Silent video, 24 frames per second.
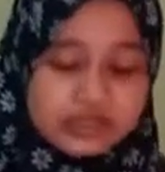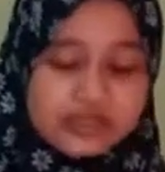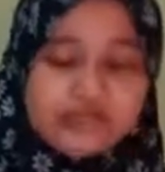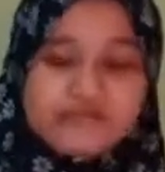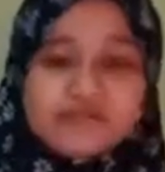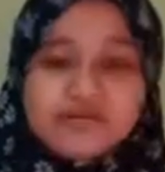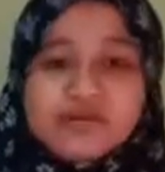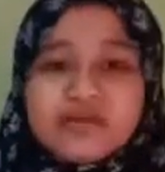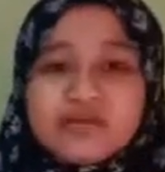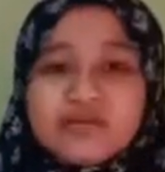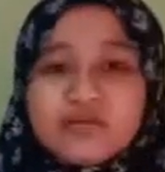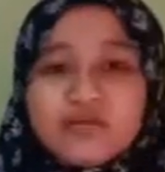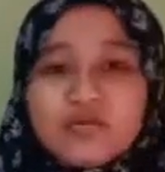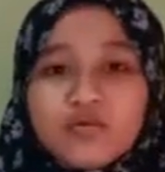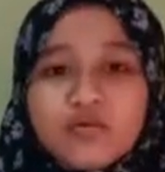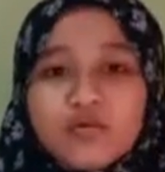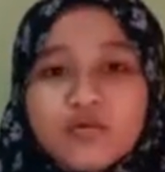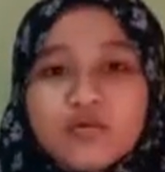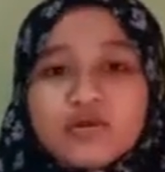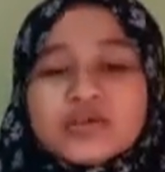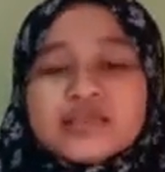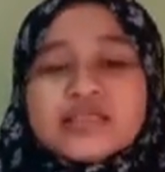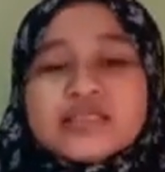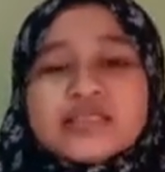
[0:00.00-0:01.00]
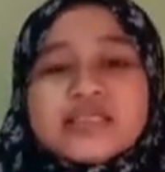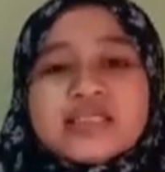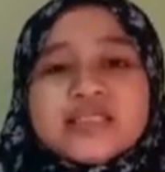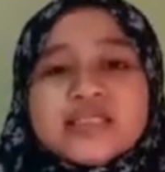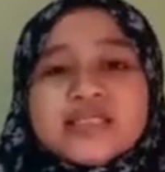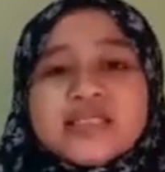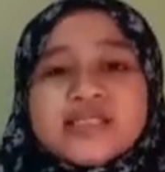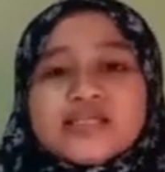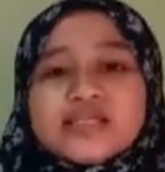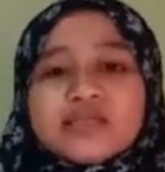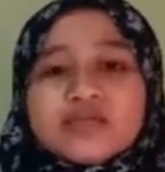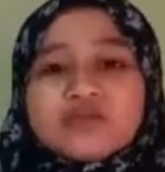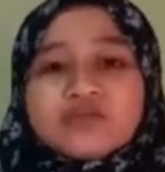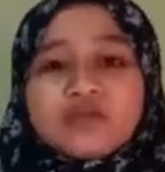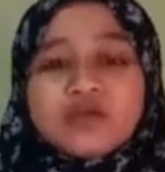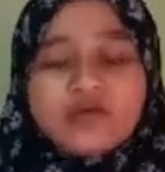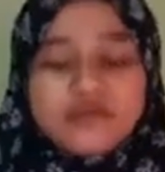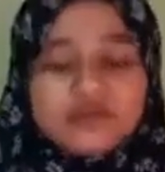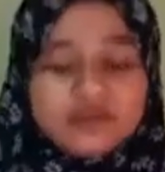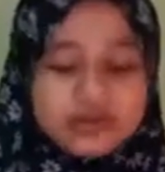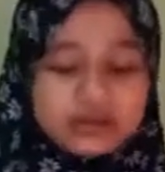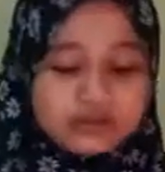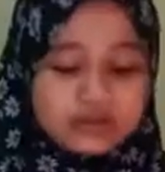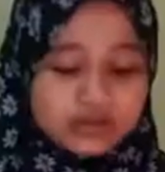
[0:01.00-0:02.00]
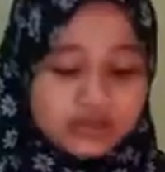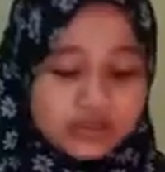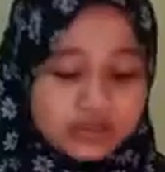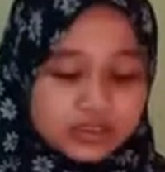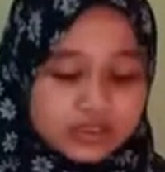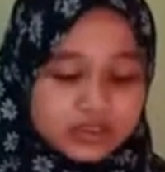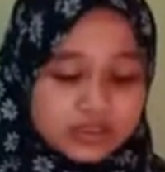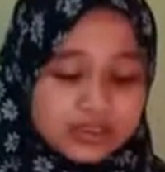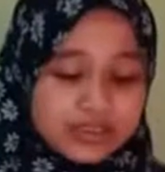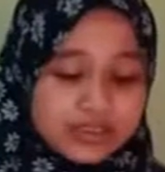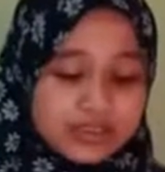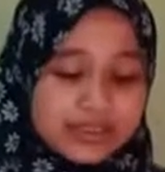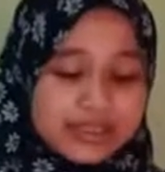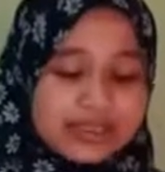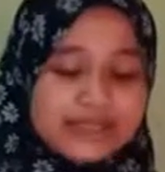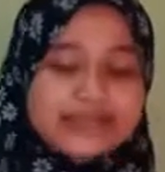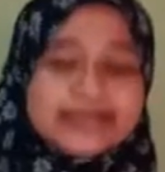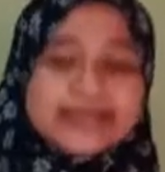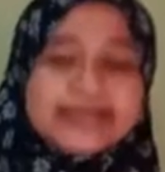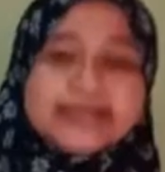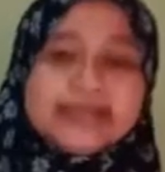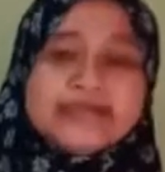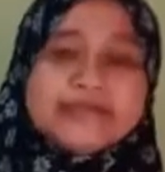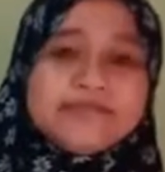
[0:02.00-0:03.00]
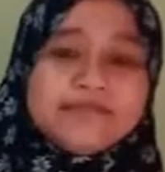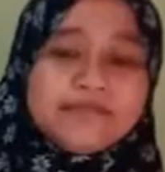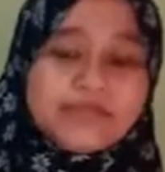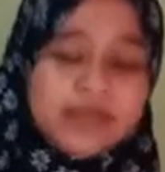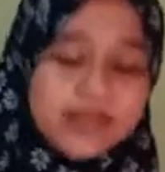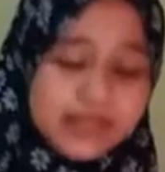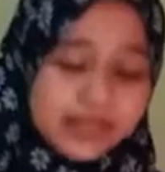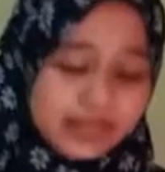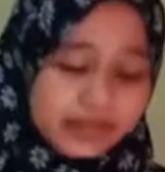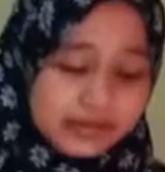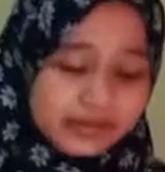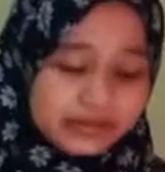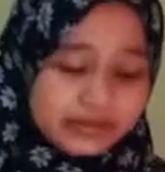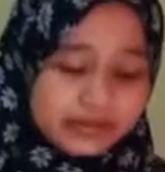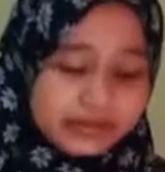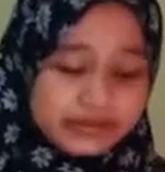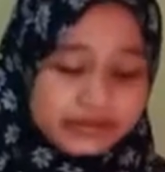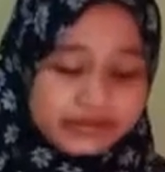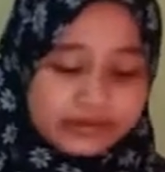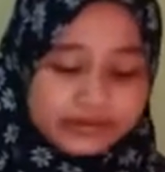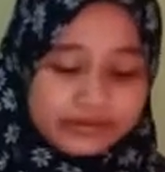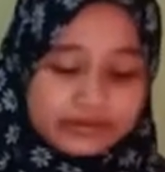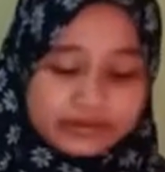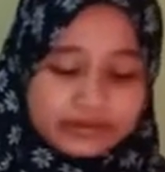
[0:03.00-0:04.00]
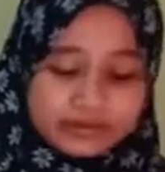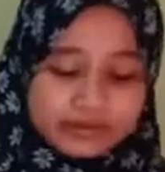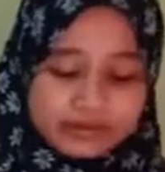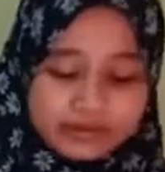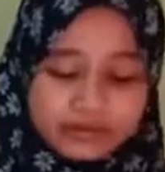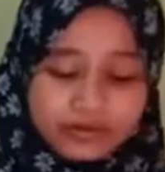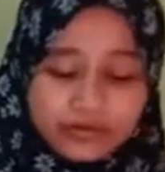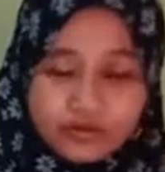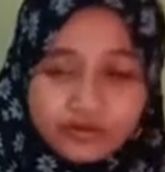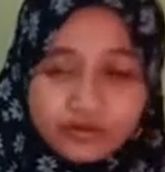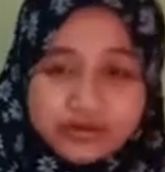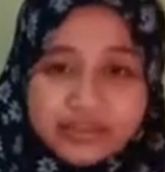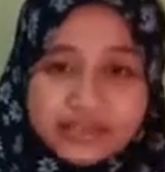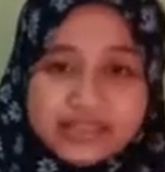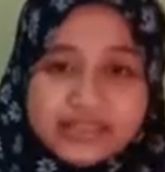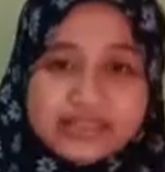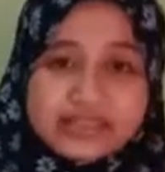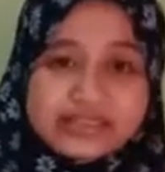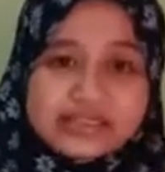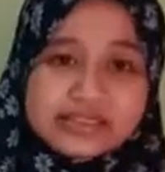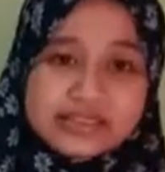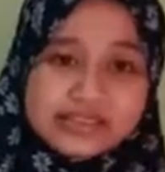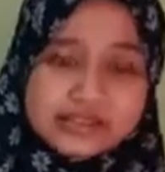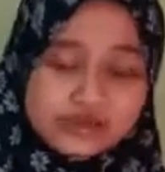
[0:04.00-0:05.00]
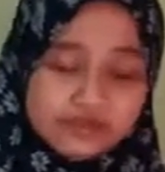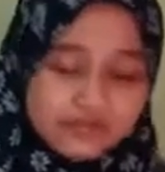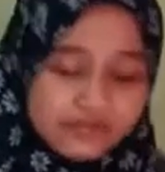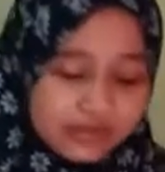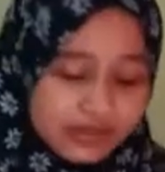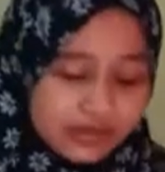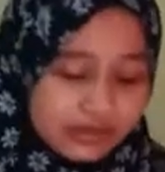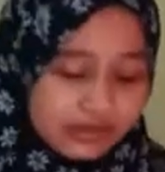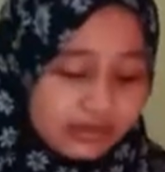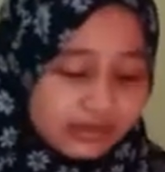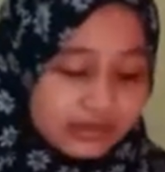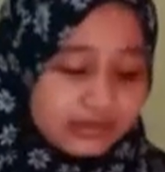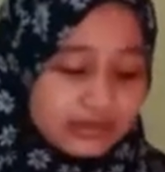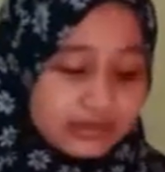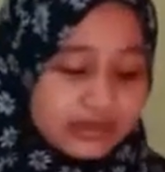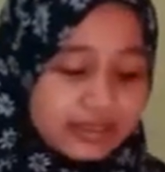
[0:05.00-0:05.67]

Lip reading: Even though there is a conflict occur, a leader play a role in resolve it.